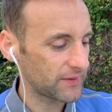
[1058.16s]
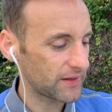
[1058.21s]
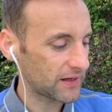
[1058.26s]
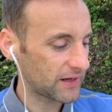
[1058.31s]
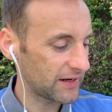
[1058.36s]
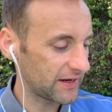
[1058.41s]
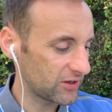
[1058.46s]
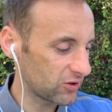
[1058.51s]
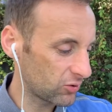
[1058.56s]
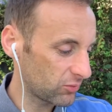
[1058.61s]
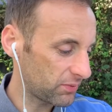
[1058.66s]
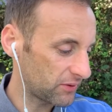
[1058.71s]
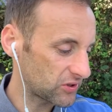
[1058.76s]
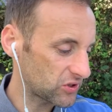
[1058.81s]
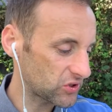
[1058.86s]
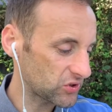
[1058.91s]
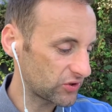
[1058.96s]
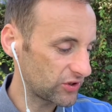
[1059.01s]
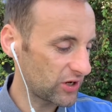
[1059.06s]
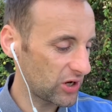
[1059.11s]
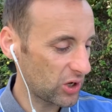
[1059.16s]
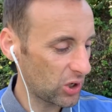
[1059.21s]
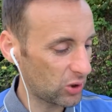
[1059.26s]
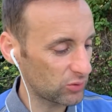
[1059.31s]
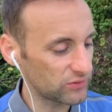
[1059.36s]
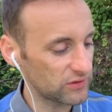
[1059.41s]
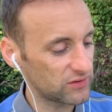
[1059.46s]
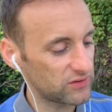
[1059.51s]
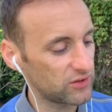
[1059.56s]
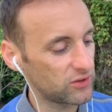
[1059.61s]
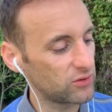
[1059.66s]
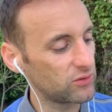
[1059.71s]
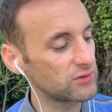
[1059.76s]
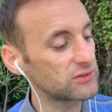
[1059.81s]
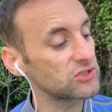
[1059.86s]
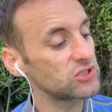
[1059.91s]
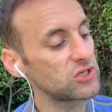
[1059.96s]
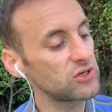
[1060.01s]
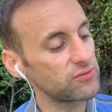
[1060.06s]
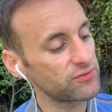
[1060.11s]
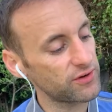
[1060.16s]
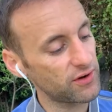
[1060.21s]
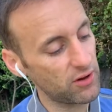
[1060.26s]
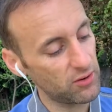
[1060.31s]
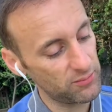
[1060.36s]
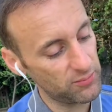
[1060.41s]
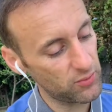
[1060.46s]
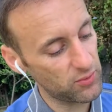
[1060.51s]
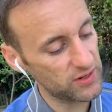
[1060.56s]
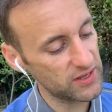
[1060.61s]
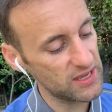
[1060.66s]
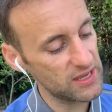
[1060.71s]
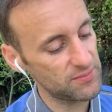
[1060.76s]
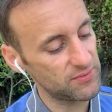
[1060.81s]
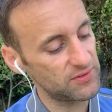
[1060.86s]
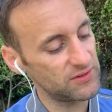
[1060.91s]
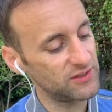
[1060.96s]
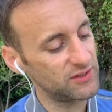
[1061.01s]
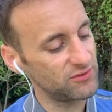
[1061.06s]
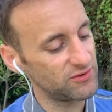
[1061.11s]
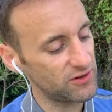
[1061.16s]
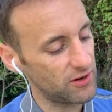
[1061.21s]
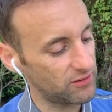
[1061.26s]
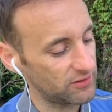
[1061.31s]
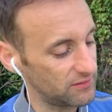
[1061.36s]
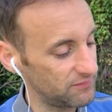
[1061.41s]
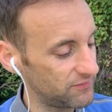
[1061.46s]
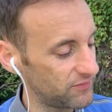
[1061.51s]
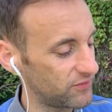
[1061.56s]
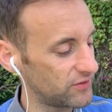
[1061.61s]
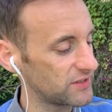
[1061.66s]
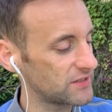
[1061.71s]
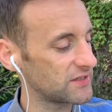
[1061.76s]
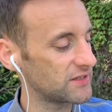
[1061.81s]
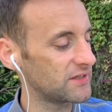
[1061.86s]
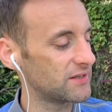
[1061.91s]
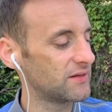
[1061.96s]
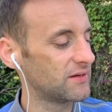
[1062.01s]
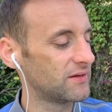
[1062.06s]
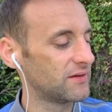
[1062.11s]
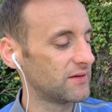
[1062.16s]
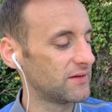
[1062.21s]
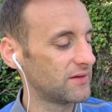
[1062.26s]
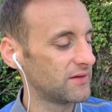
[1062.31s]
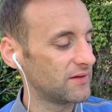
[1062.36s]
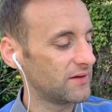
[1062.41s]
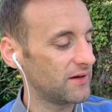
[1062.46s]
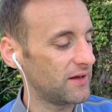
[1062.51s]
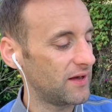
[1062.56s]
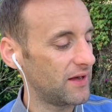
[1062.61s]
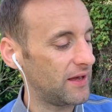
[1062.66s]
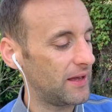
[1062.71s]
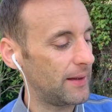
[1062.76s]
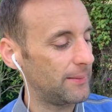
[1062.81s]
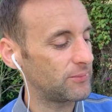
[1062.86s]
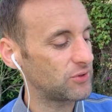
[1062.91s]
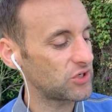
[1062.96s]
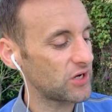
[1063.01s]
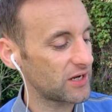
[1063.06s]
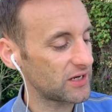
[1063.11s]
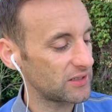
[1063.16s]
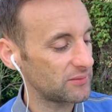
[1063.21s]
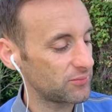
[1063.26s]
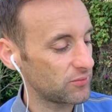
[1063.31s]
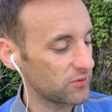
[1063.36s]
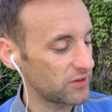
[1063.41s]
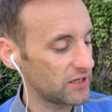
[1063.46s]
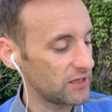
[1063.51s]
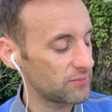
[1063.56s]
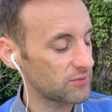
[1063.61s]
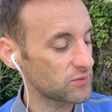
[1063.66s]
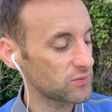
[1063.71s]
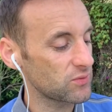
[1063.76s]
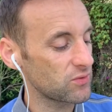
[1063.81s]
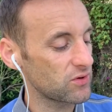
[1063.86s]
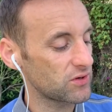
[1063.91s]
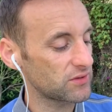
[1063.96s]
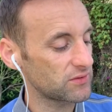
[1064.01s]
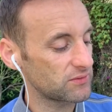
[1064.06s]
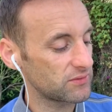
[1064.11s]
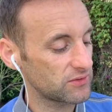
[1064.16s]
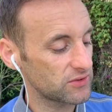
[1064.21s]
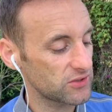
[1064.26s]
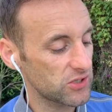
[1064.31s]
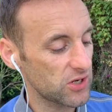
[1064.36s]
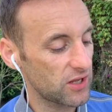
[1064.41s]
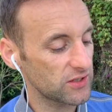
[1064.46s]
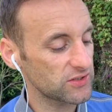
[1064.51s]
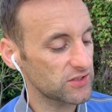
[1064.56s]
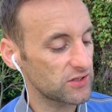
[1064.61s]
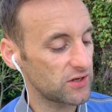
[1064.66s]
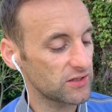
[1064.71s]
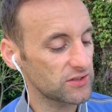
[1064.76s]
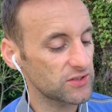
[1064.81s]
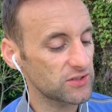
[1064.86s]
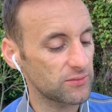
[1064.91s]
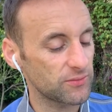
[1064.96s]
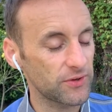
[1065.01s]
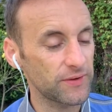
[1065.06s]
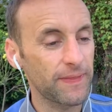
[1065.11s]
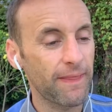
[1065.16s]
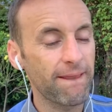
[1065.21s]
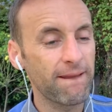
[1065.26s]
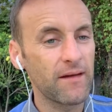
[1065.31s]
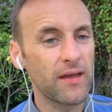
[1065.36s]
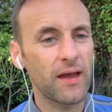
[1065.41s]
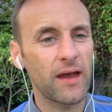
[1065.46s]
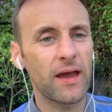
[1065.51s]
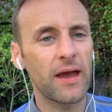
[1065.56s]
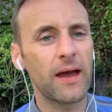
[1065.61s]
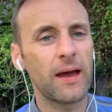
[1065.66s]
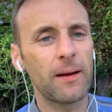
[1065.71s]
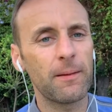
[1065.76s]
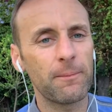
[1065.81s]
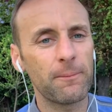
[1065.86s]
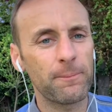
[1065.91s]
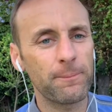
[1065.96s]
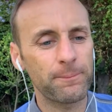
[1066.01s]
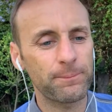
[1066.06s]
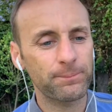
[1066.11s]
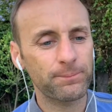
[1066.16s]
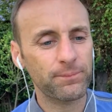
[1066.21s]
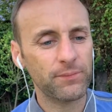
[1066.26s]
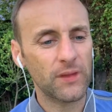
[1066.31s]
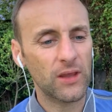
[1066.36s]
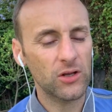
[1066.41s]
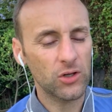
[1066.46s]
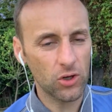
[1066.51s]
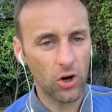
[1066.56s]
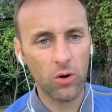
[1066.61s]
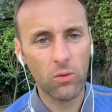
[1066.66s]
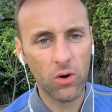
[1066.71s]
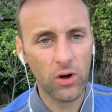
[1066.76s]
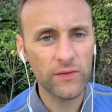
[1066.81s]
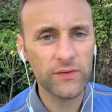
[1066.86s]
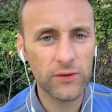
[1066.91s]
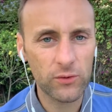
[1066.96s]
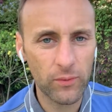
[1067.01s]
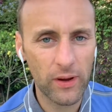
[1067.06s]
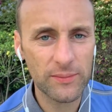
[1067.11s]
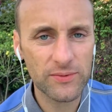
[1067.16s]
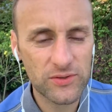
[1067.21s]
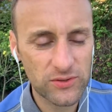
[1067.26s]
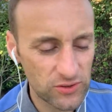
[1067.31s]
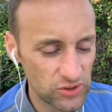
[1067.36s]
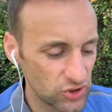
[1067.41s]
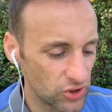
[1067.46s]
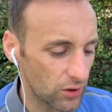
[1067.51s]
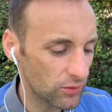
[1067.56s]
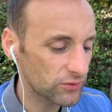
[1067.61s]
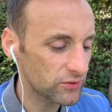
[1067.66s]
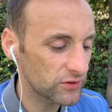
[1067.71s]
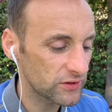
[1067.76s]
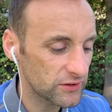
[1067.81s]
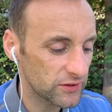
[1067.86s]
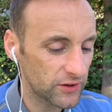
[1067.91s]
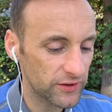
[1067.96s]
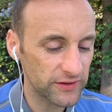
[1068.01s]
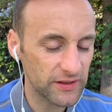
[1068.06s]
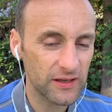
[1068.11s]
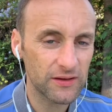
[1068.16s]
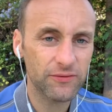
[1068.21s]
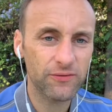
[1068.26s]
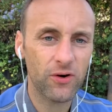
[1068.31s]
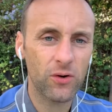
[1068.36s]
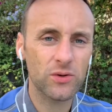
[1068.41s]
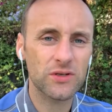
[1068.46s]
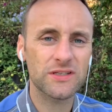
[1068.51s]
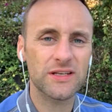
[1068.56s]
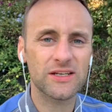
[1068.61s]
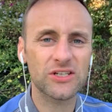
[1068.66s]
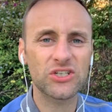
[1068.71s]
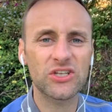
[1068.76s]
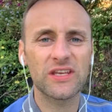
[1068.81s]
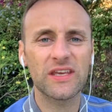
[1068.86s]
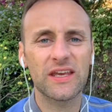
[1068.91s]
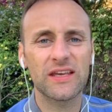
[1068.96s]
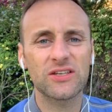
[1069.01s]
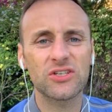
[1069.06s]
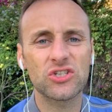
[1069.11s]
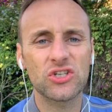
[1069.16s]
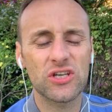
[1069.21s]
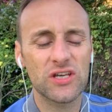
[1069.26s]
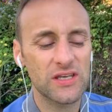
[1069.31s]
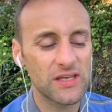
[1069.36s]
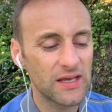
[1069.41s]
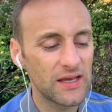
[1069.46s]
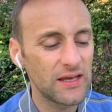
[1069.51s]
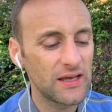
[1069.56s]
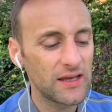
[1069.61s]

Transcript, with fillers: cleaning up on site, loading the tools, doing your own bookkeeping, doing your own invoicing, checking the bookkeeper's work. There's lots and lots of them, right? Go on to the website, joedoyle.ie/TSG,